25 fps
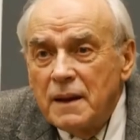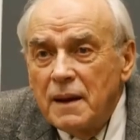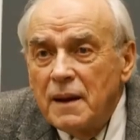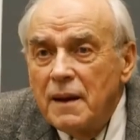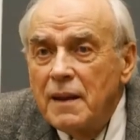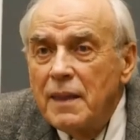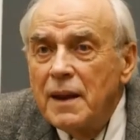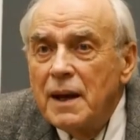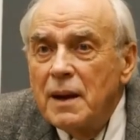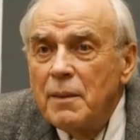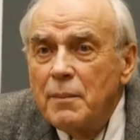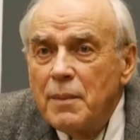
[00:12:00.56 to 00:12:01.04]

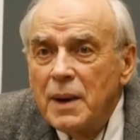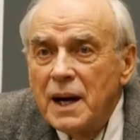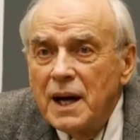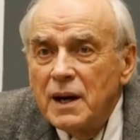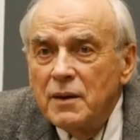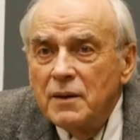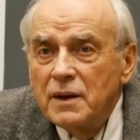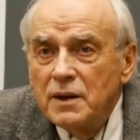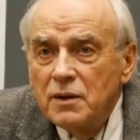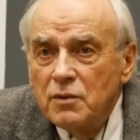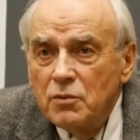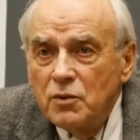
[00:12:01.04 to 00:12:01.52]
The
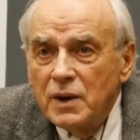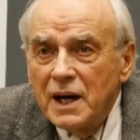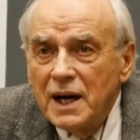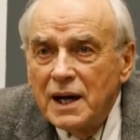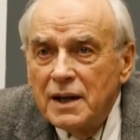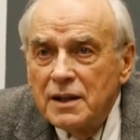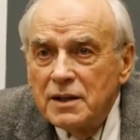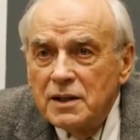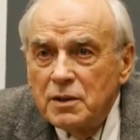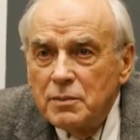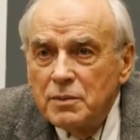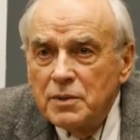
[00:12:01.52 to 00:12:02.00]
apparent
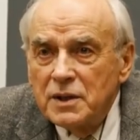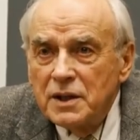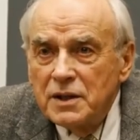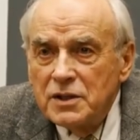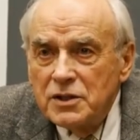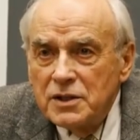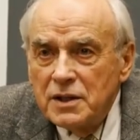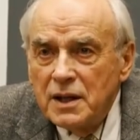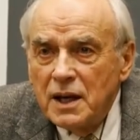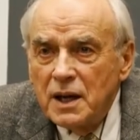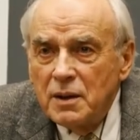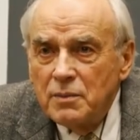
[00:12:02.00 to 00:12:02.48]

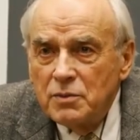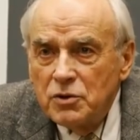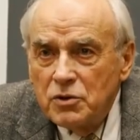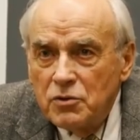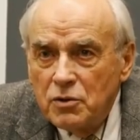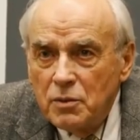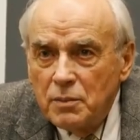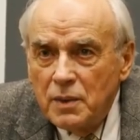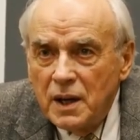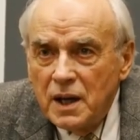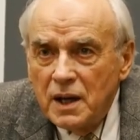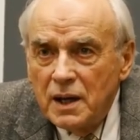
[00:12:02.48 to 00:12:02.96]
randomness comes
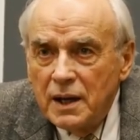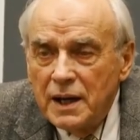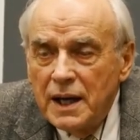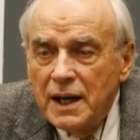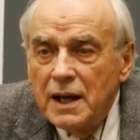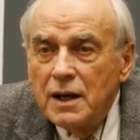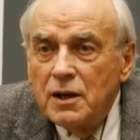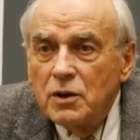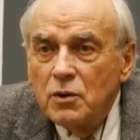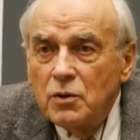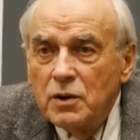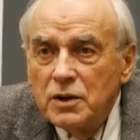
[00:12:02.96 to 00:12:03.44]
from our
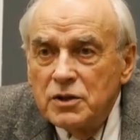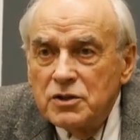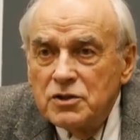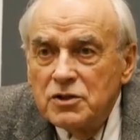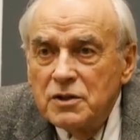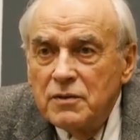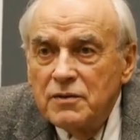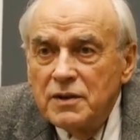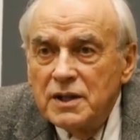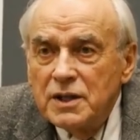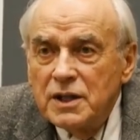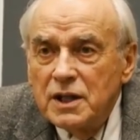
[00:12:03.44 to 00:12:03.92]
ignorance
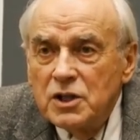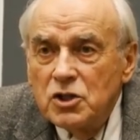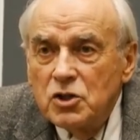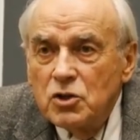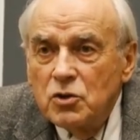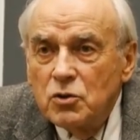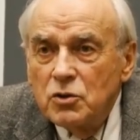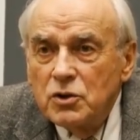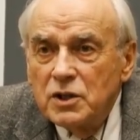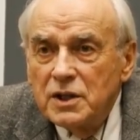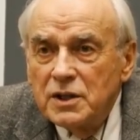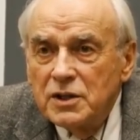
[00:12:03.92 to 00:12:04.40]
of
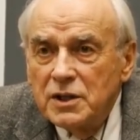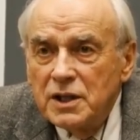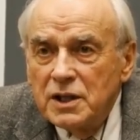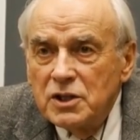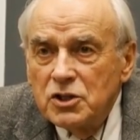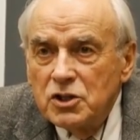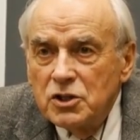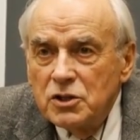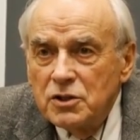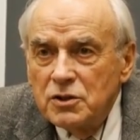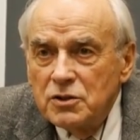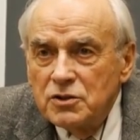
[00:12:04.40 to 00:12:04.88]
initial
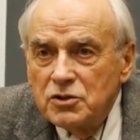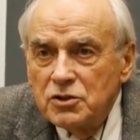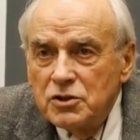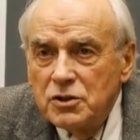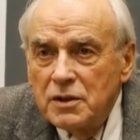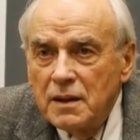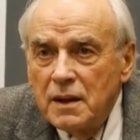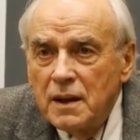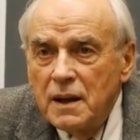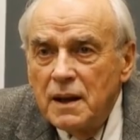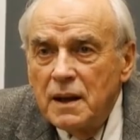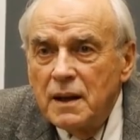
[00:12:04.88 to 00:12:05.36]
conditions,
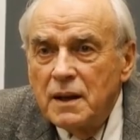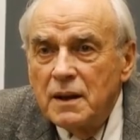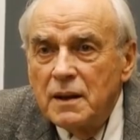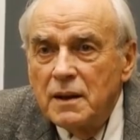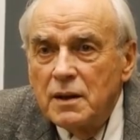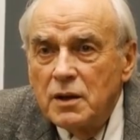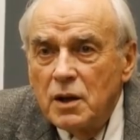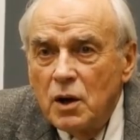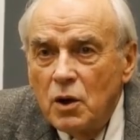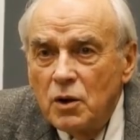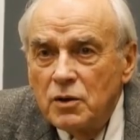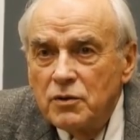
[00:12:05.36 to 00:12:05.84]

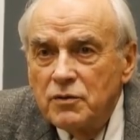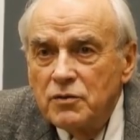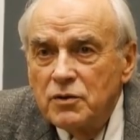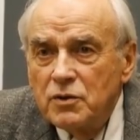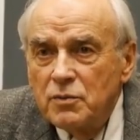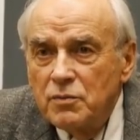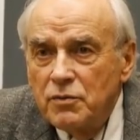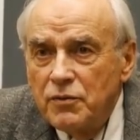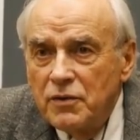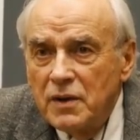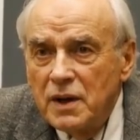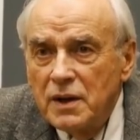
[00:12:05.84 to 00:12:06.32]
not
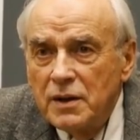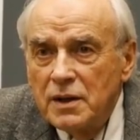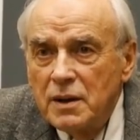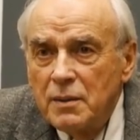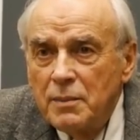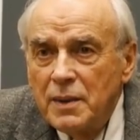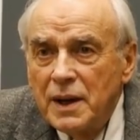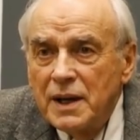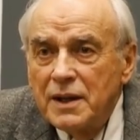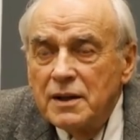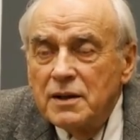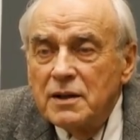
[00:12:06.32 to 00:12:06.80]
from
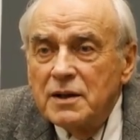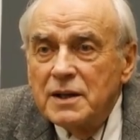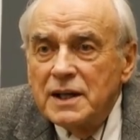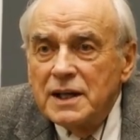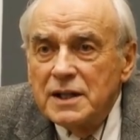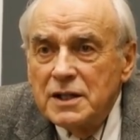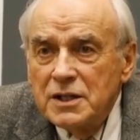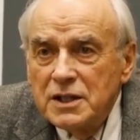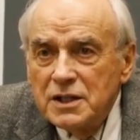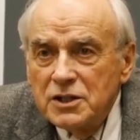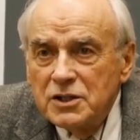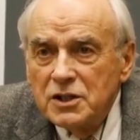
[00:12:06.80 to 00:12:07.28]
fundamental
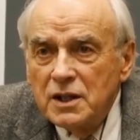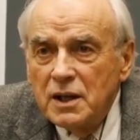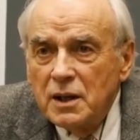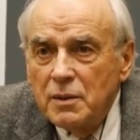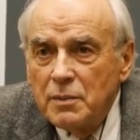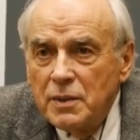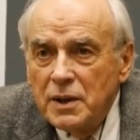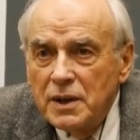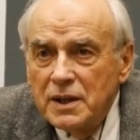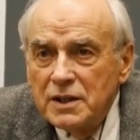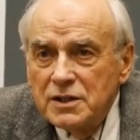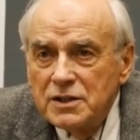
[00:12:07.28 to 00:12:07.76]

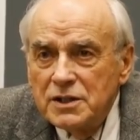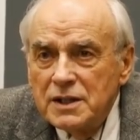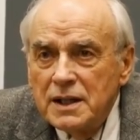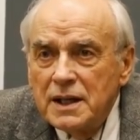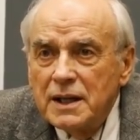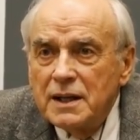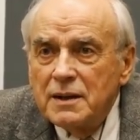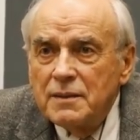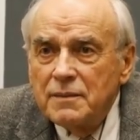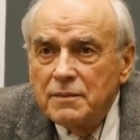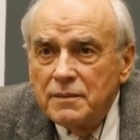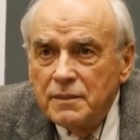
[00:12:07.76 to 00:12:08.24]

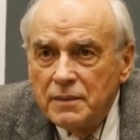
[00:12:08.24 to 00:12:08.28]
indeterminacy.